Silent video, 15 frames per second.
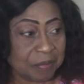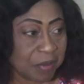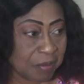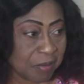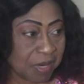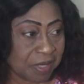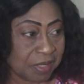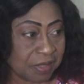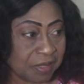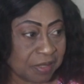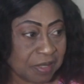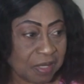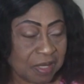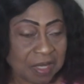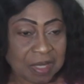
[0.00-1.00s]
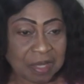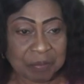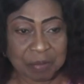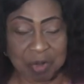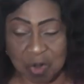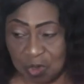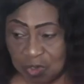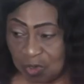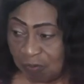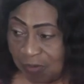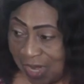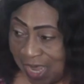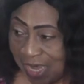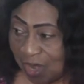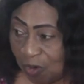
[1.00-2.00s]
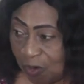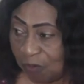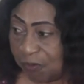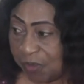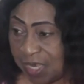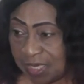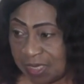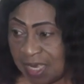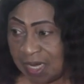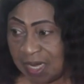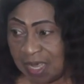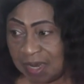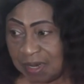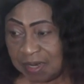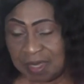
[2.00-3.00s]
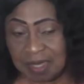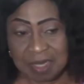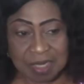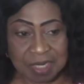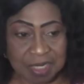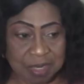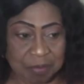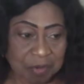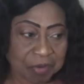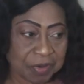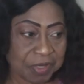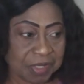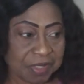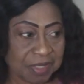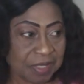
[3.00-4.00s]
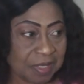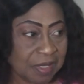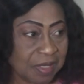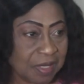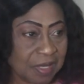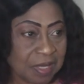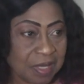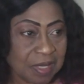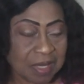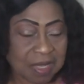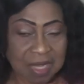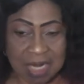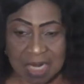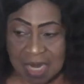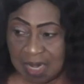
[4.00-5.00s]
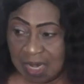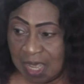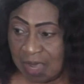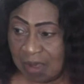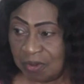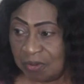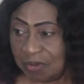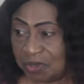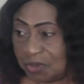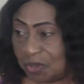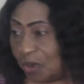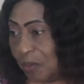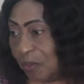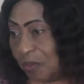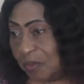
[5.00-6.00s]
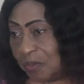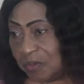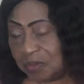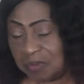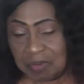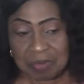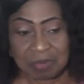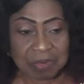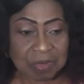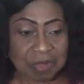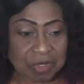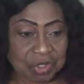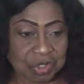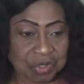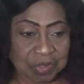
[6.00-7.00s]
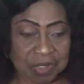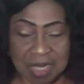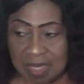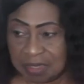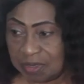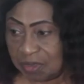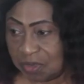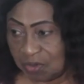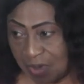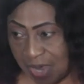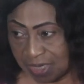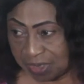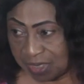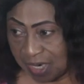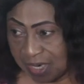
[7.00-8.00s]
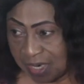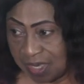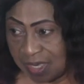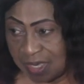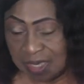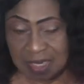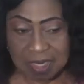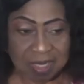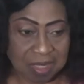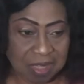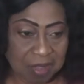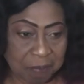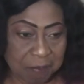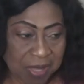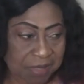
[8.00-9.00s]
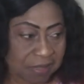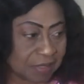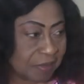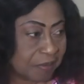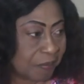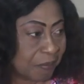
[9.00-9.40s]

primaries because of lack of internal democracy and allowing some juntas to hijack the party.